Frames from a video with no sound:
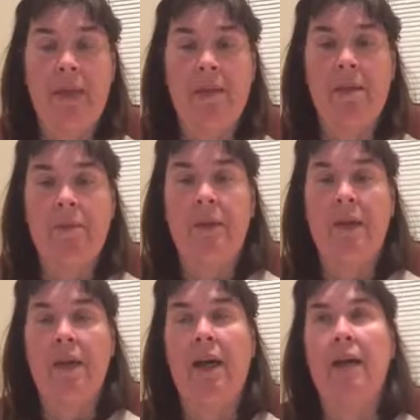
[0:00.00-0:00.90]
is
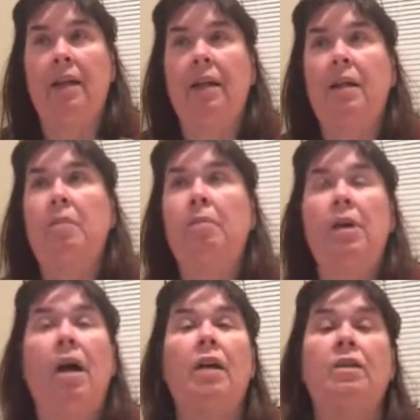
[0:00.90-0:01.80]
something that
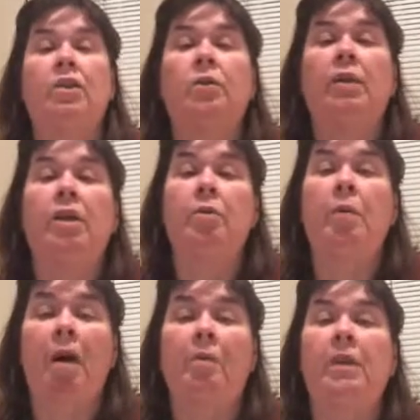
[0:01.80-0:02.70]
belongs to another
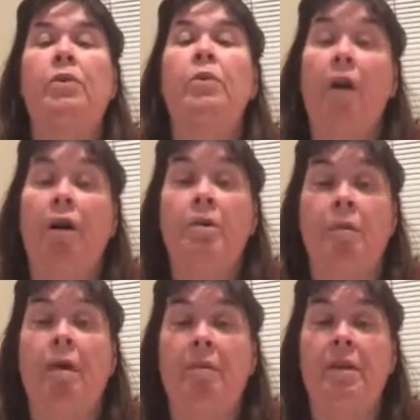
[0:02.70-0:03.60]
department, to an art
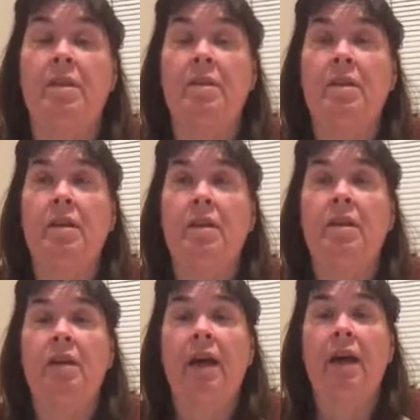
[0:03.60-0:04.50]
department.
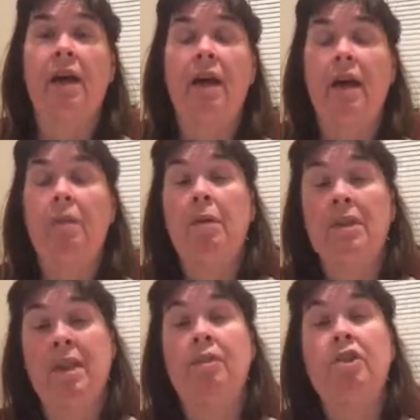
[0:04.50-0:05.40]
Okay,
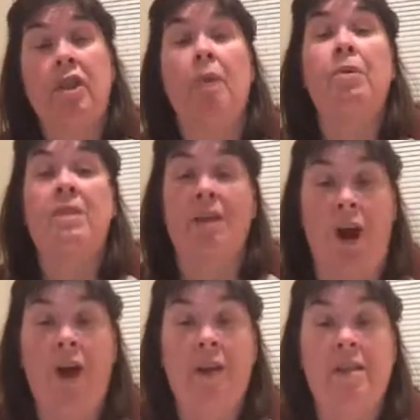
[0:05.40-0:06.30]
Marcel Duchamp was an
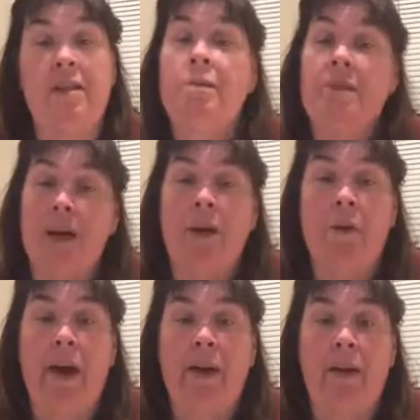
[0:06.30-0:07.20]
artist; he was not a
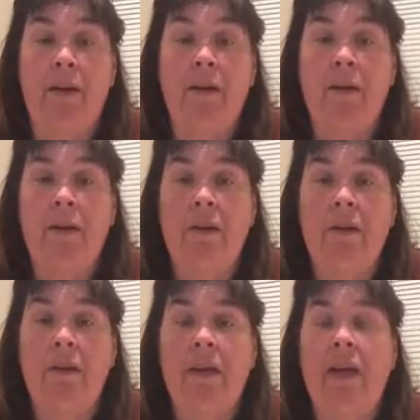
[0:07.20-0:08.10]
writer.
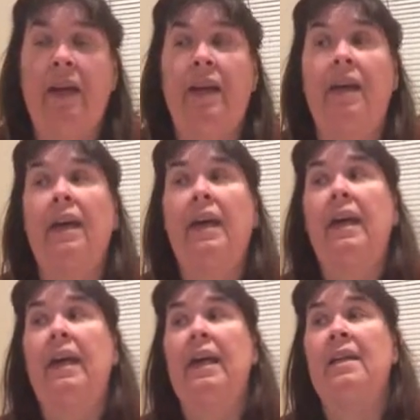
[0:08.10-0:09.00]
Okay,
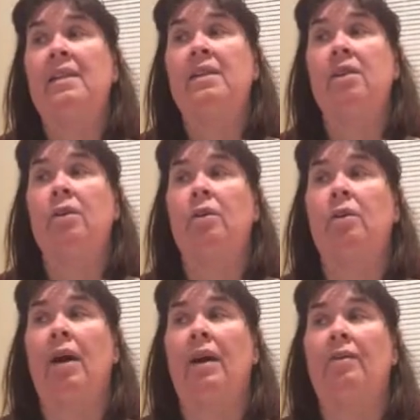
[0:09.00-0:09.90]
and
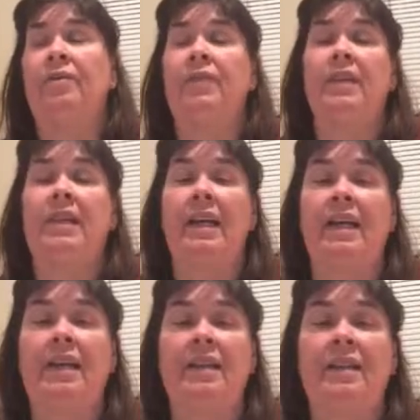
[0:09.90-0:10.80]
so I feel
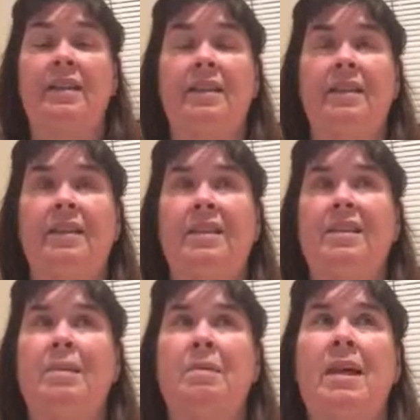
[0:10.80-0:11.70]
like
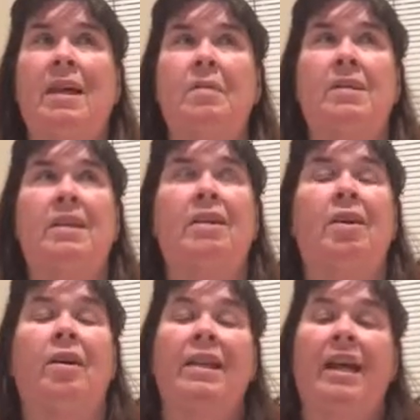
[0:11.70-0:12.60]
sometimes,
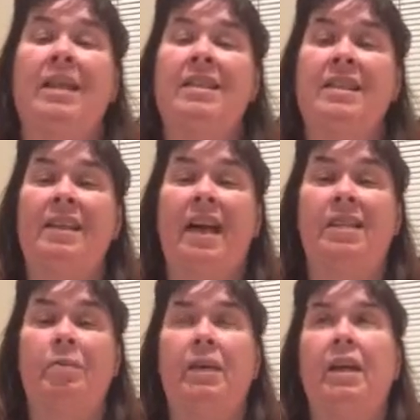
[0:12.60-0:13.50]
and like I said
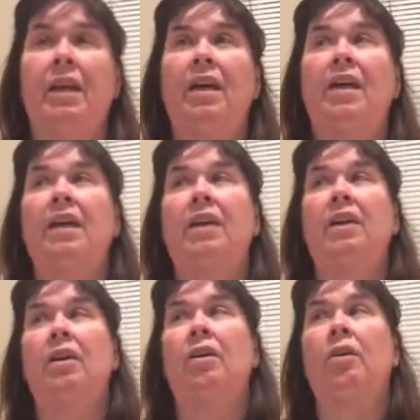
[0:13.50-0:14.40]
last week, when